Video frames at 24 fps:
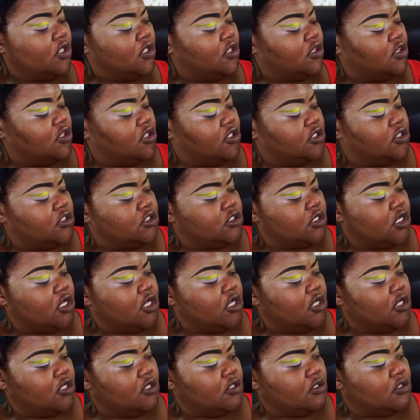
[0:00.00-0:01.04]
this
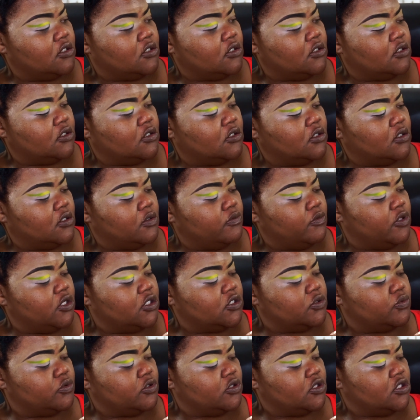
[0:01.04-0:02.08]
shade
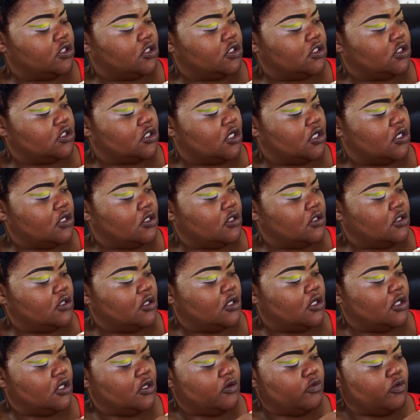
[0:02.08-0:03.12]
mixed with this shade.
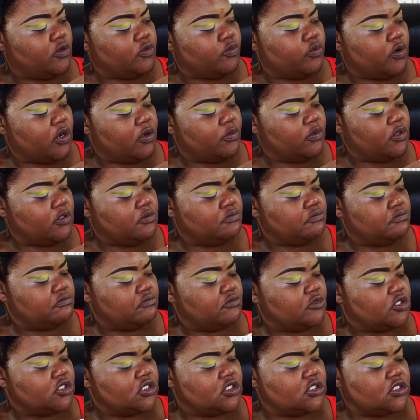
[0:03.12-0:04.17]
With probably
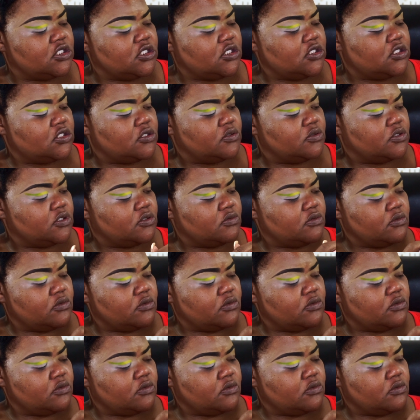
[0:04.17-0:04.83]
just these two.